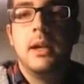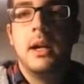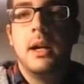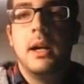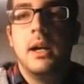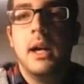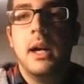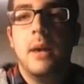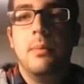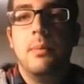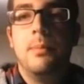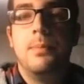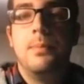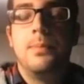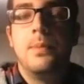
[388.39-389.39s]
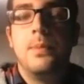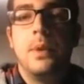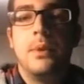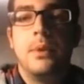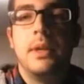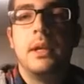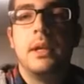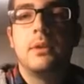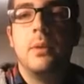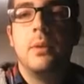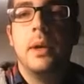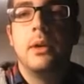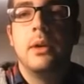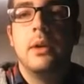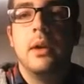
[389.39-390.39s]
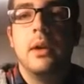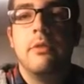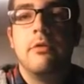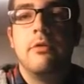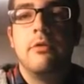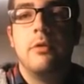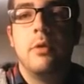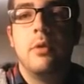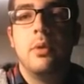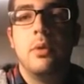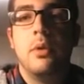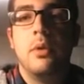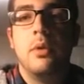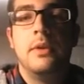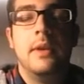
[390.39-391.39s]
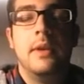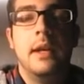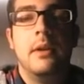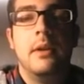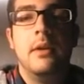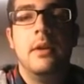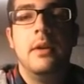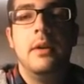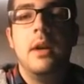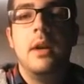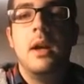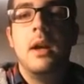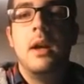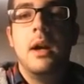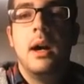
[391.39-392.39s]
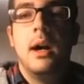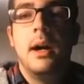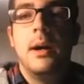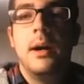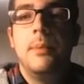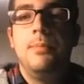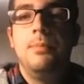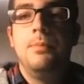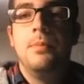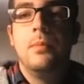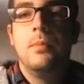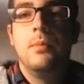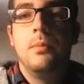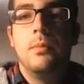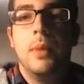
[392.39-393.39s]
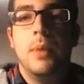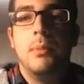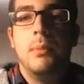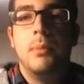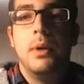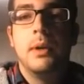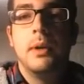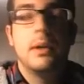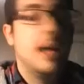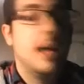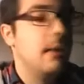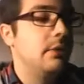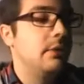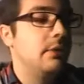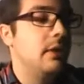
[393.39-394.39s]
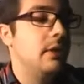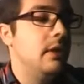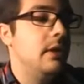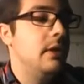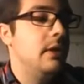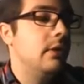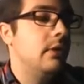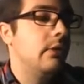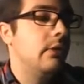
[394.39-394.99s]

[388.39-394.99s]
I don't think it's quite good enough for standard, but putting a counter on each other